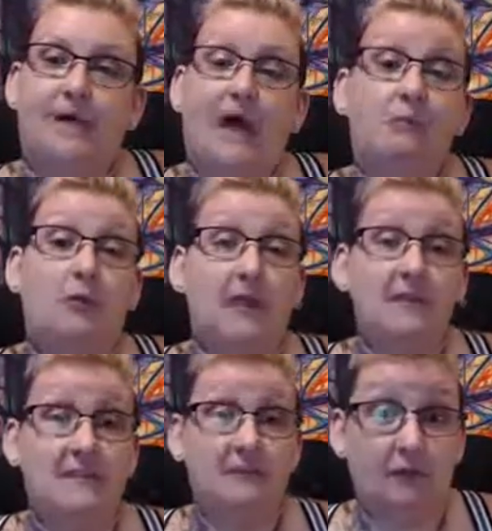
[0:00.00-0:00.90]

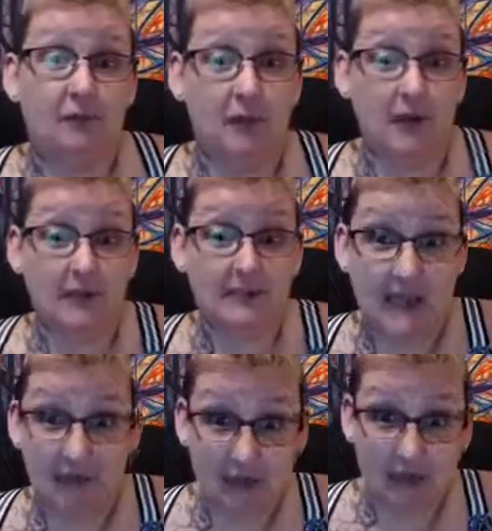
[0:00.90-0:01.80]
priced it for about a
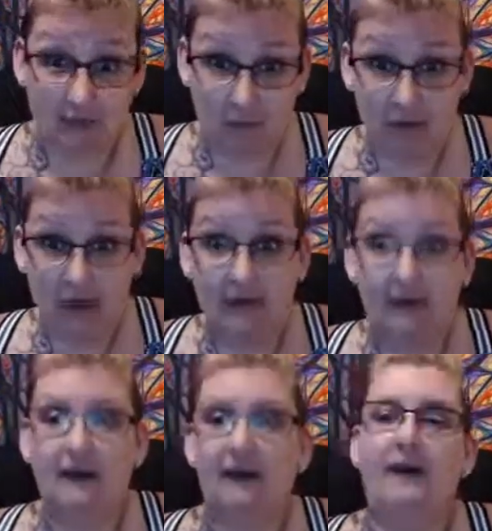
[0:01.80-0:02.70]
10-minute
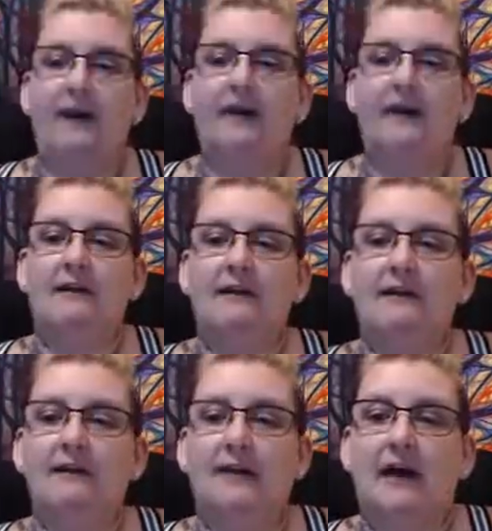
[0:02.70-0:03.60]
read, and
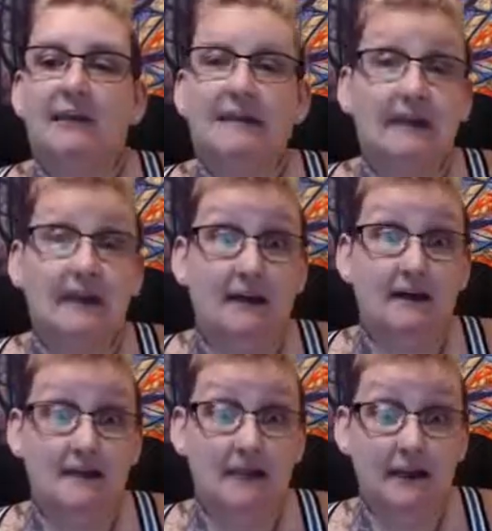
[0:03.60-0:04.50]
I tend not
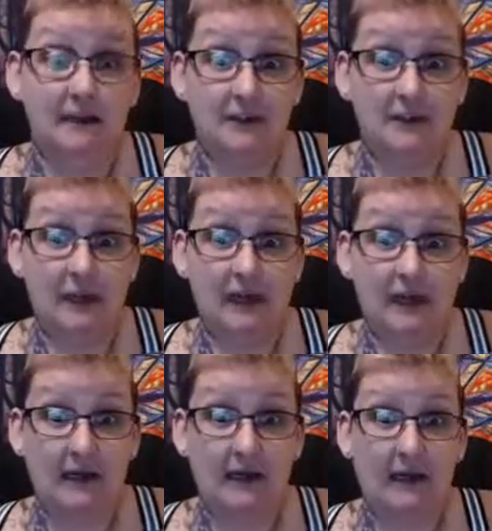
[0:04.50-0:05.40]
to take too many,
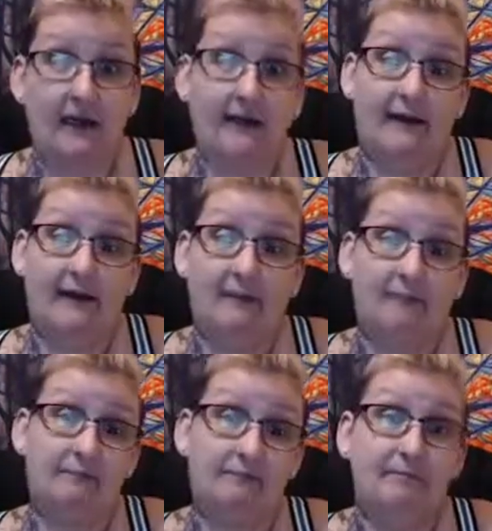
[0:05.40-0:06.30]
and
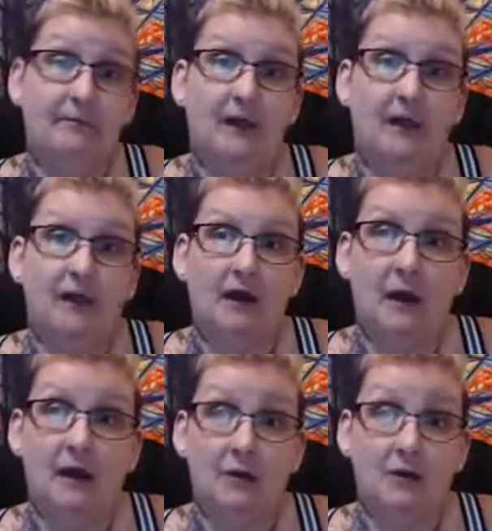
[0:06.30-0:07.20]

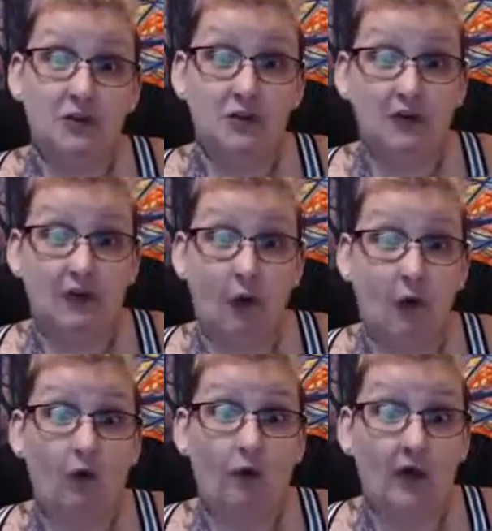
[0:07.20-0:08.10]
I'm usually
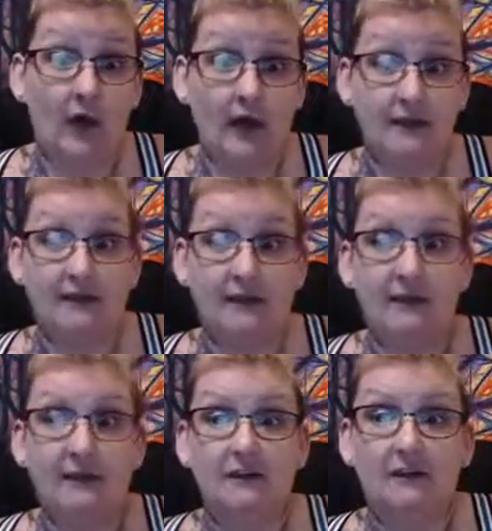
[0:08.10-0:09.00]
over that,
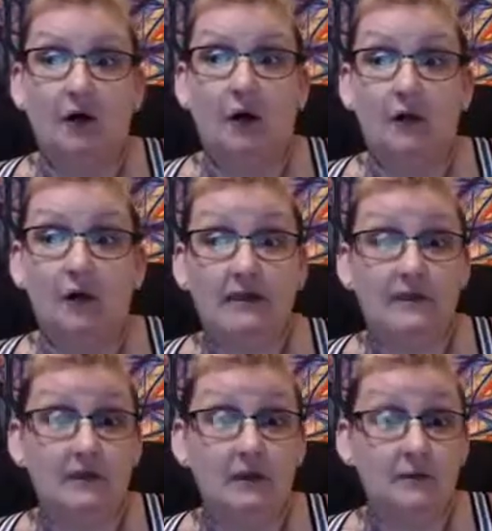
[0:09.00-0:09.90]
so I
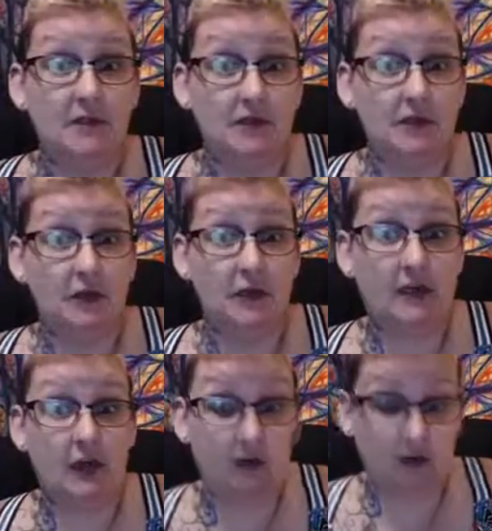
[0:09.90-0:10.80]
raised it up to
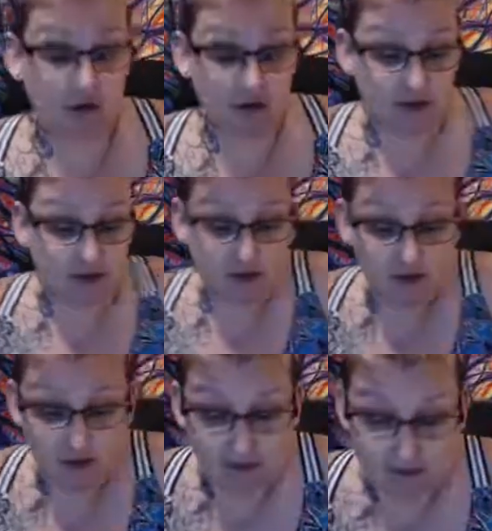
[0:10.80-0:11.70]
$30,
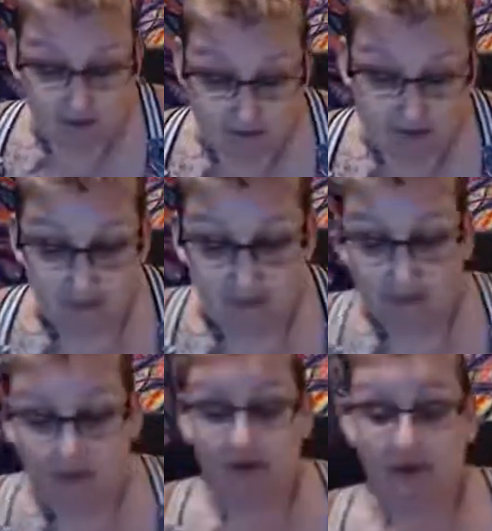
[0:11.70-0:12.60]

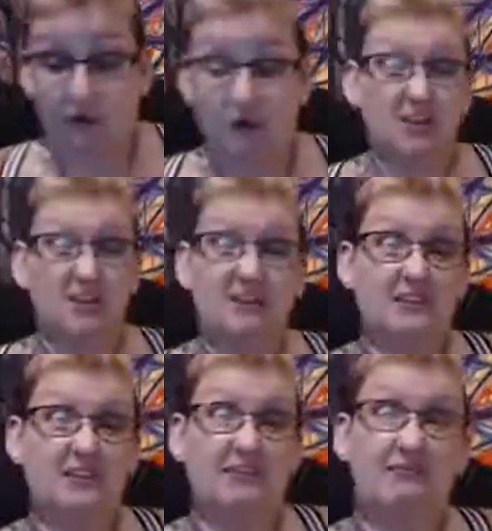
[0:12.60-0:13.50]
which is just,